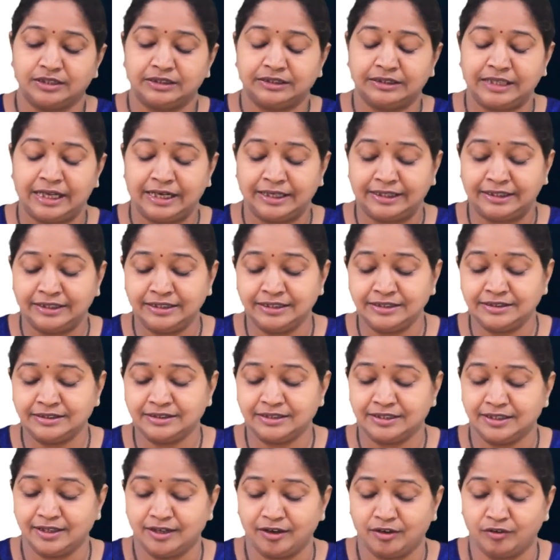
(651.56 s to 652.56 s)
That
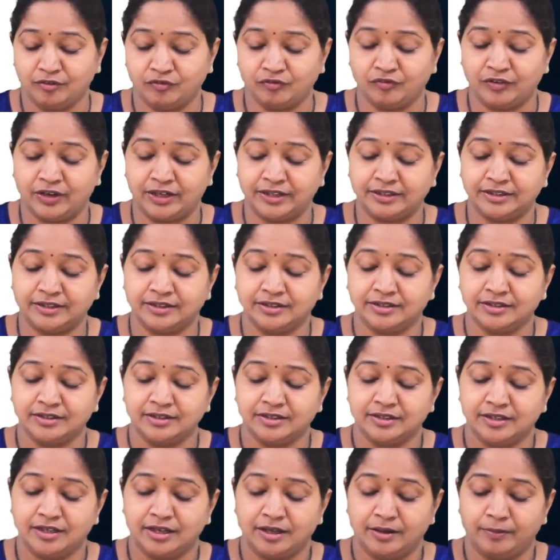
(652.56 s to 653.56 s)
is 1
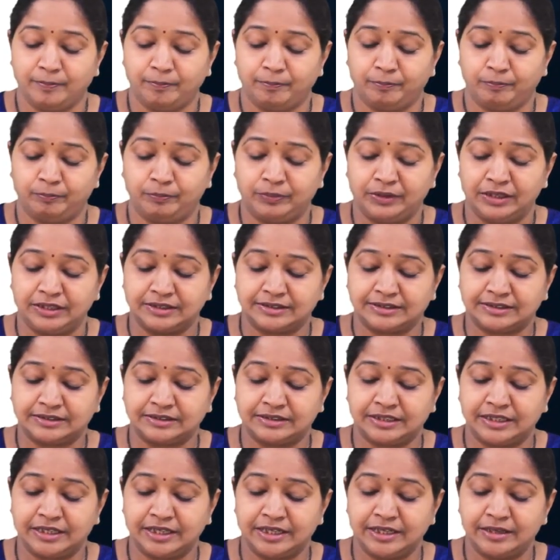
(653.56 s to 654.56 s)
plus
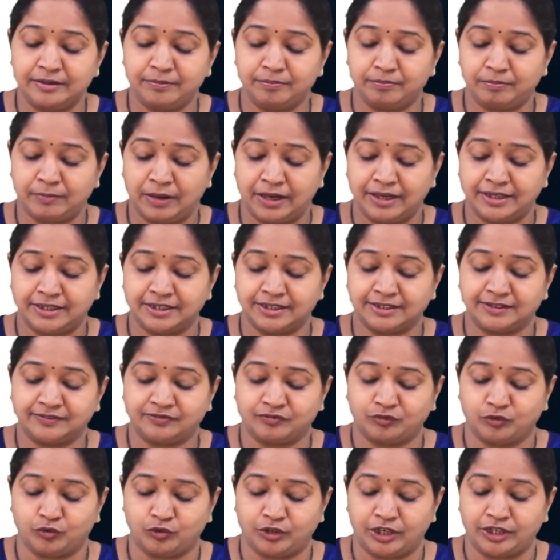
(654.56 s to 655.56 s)
3 minus
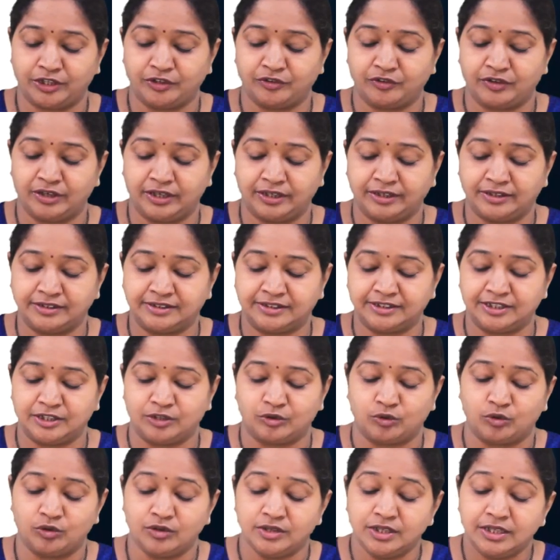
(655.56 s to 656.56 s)
4, and you get
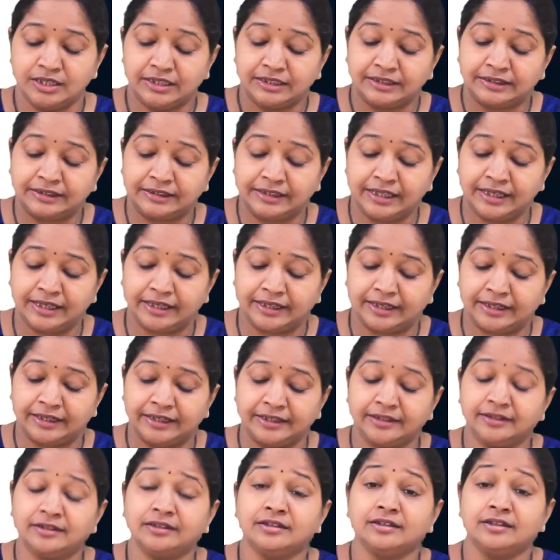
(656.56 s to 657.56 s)
0.
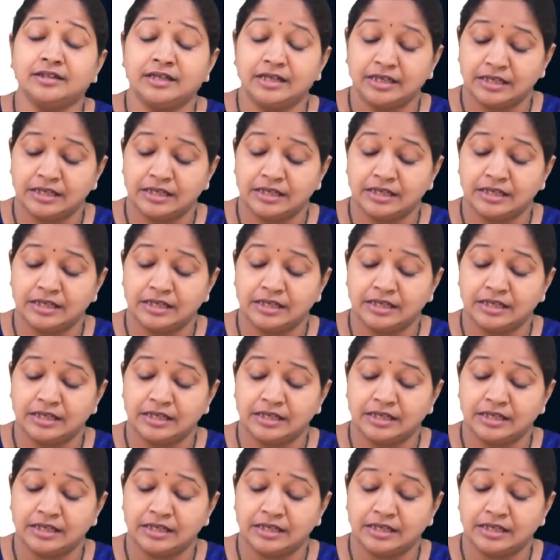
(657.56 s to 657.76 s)
Then